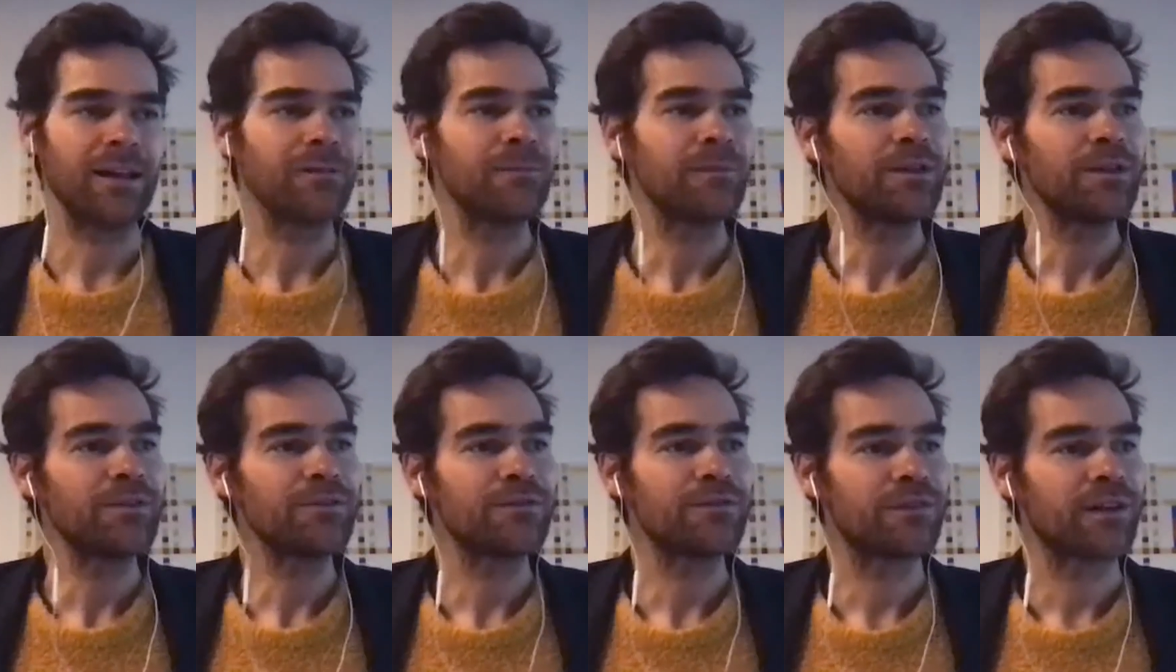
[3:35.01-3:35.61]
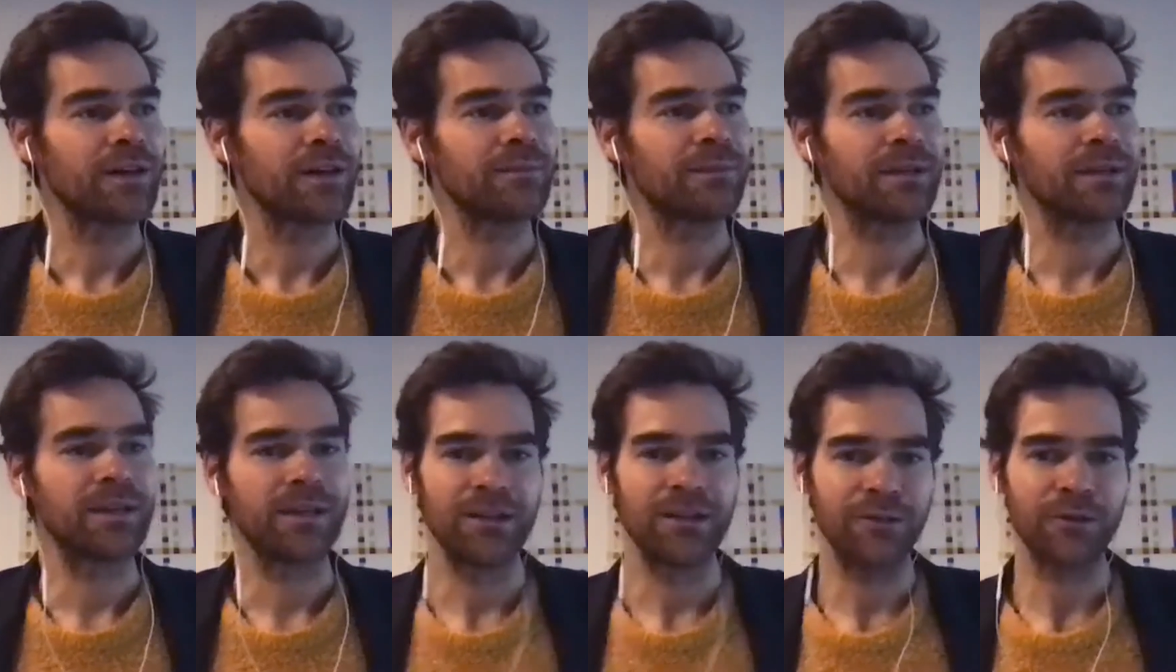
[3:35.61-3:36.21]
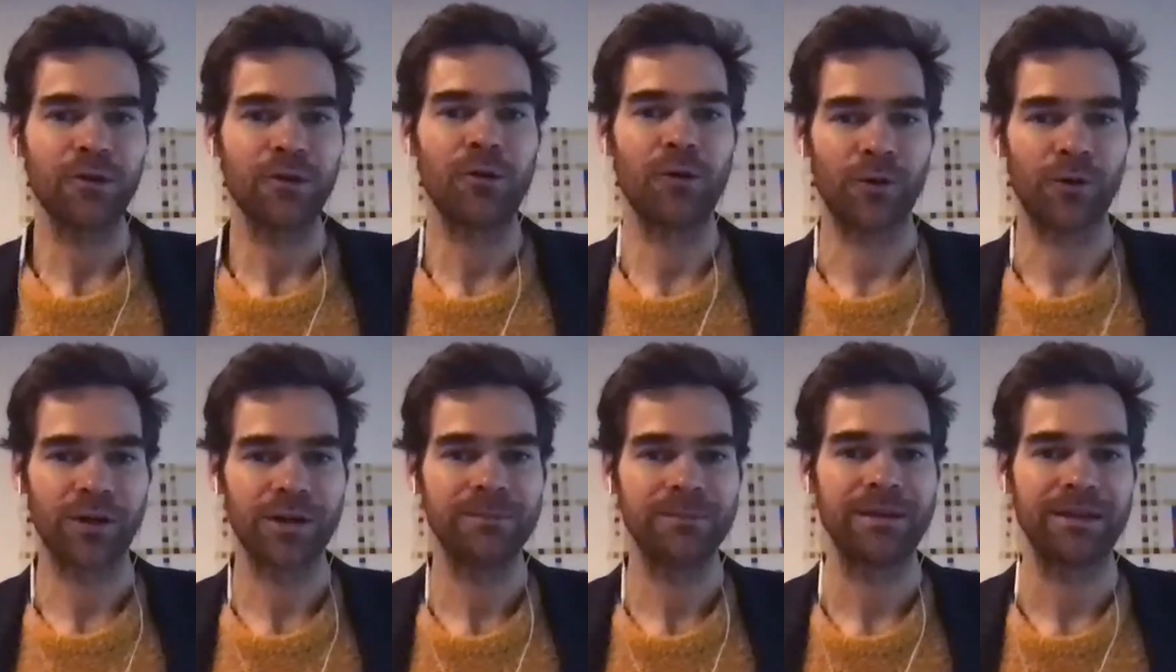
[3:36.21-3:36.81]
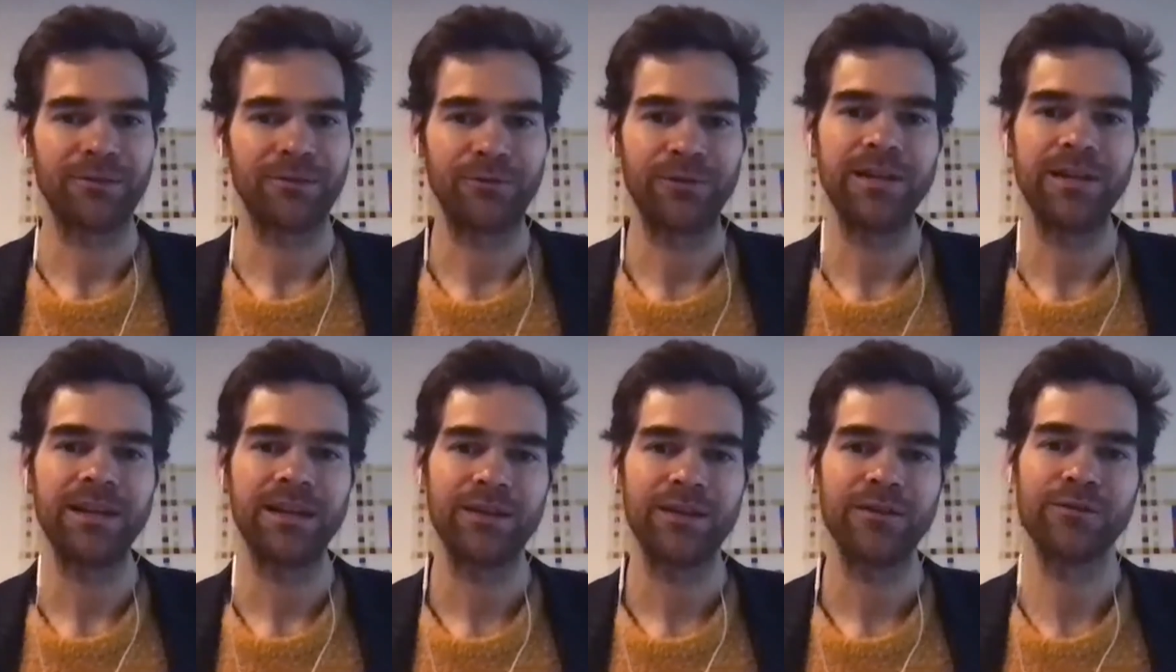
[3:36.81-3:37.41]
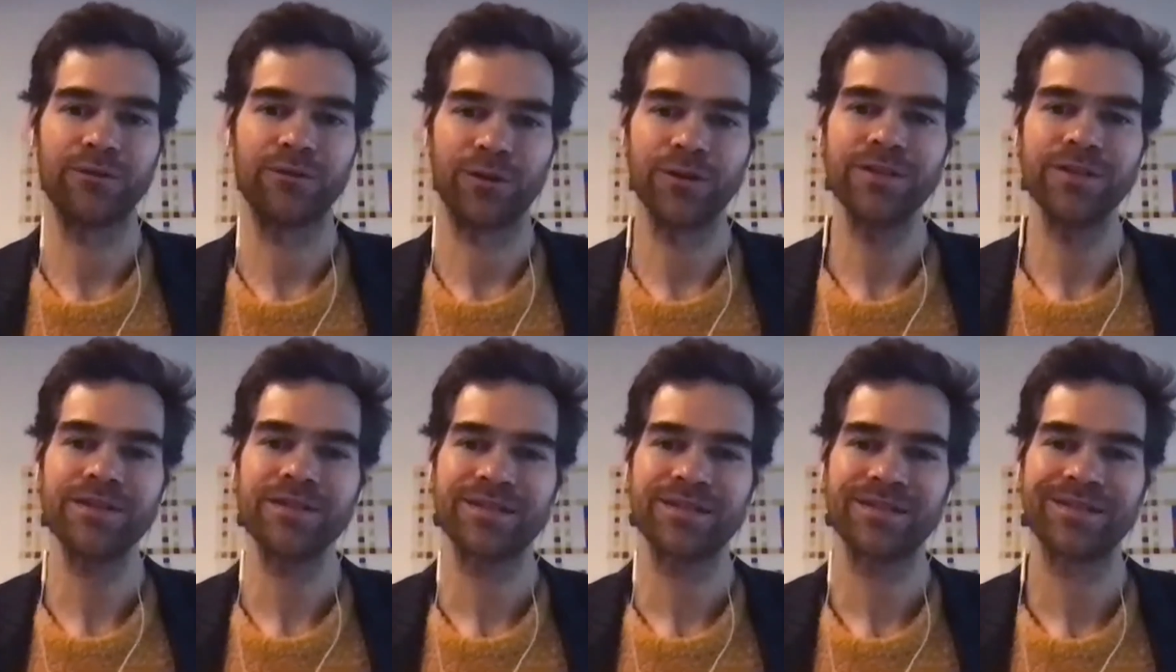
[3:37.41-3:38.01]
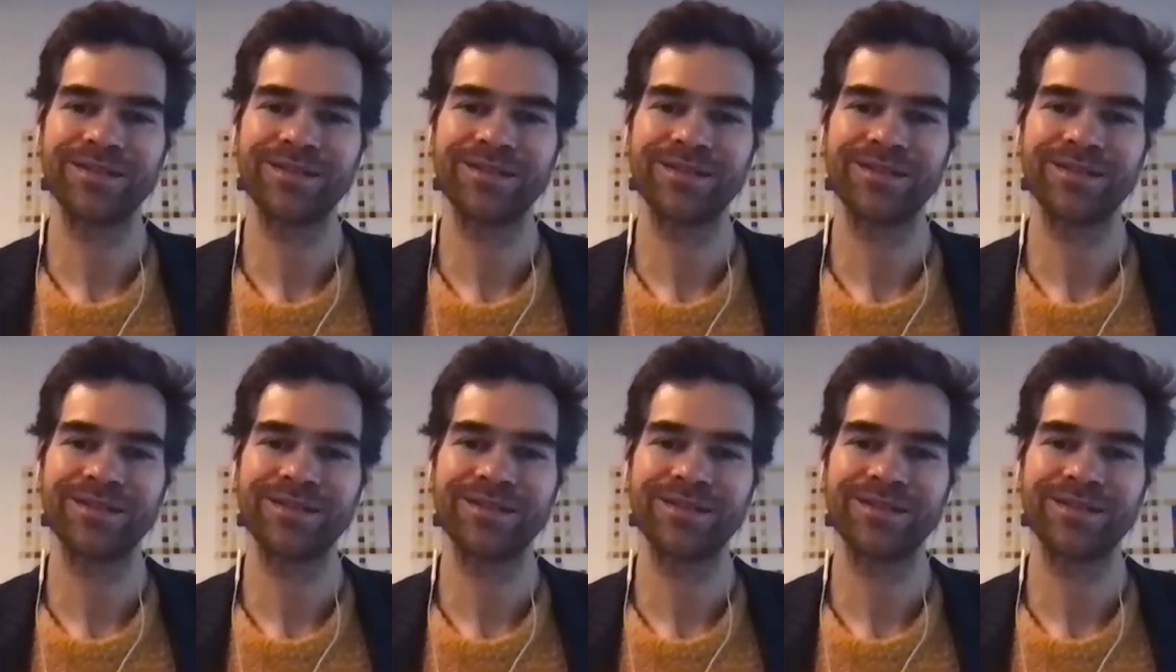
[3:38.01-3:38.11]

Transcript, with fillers: me to find my inner core and my real inner voice.